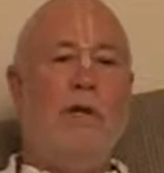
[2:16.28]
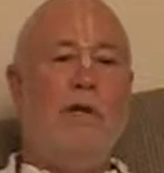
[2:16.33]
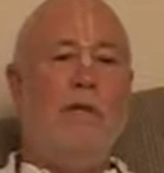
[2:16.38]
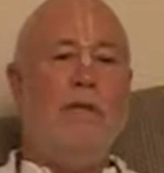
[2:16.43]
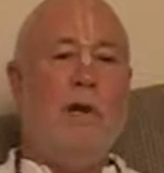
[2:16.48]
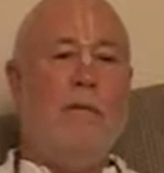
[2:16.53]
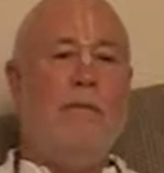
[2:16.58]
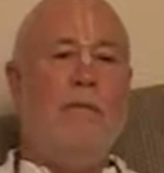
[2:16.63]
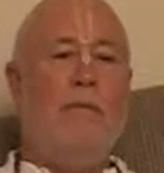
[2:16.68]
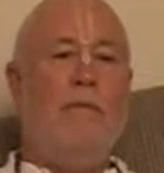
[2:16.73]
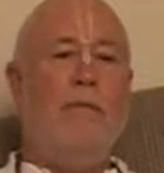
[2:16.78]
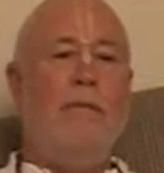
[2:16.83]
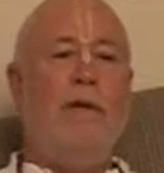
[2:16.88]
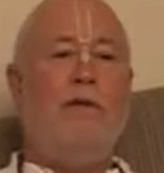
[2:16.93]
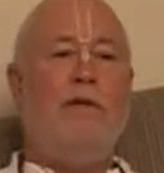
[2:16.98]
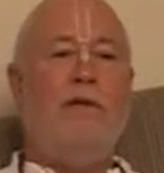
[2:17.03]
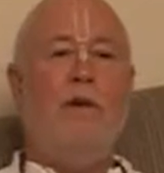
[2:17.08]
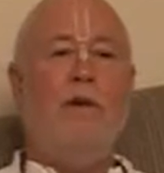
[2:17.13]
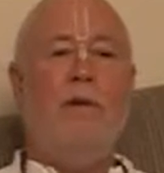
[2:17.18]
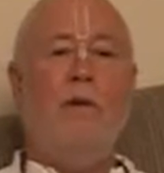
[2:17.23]
accept them
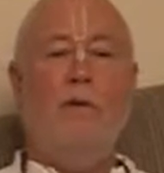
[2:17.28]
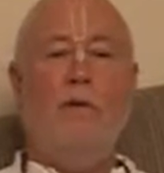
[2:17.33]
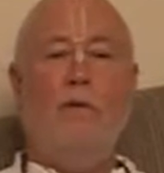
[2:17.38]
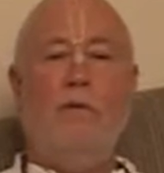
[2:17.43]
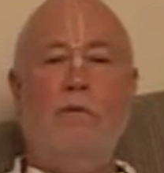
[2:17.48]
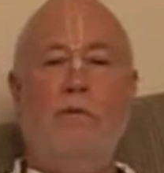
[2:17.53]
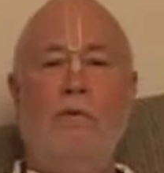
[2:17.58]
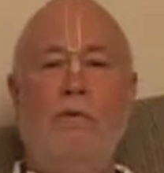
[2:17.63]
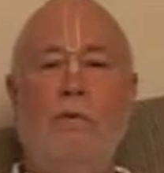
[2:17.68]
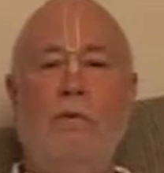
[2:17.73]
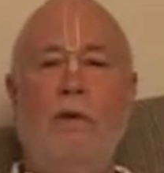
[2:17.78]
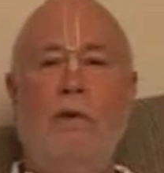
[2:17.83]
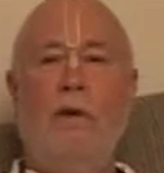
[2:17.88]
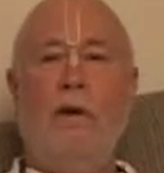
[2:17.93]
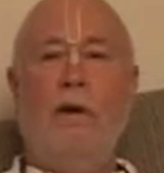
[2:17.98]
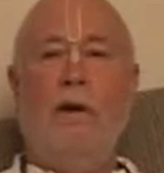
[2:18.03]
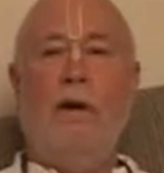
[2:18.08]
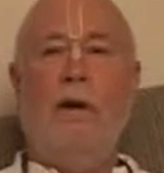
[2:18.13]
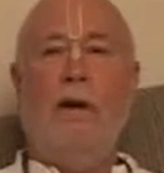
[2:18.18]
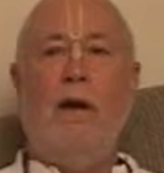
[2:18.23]
as our own,
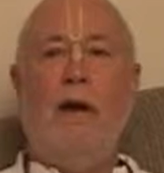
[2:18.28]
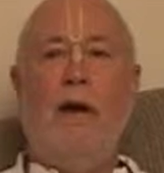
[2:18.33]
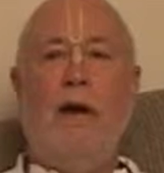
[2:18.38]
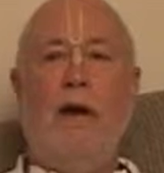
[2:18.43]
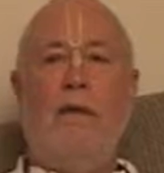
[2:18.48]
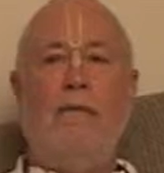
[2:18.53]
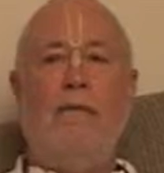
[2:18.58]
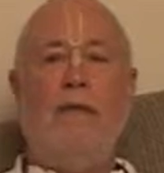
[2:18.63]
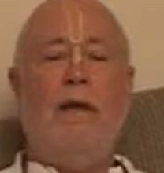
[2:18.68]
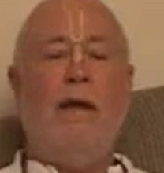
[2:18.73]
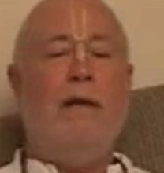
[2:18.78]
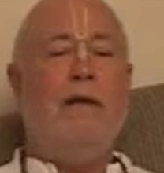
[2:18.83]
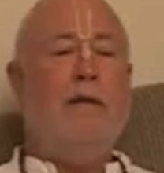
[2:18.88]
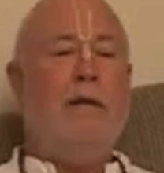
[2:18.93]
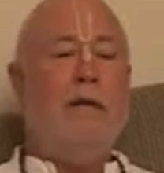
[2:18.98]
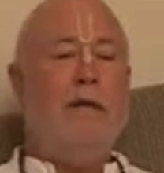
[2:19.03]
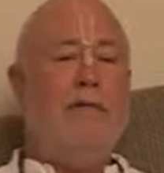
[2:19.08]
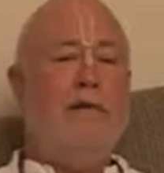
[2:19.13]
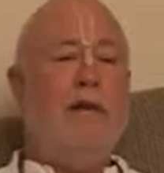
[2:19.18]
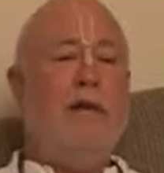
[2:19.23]
and get
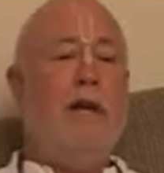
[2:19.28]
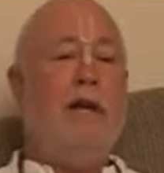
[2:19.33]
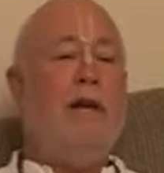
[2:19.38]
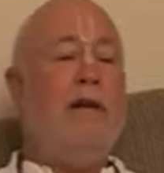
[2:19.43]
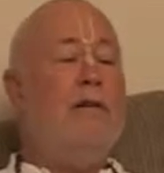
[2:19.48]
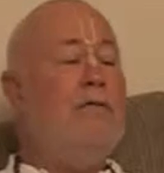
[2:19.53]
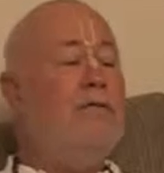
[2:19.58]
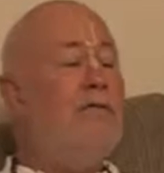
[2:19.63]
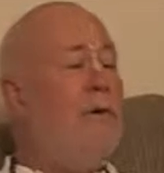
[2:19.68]
deviated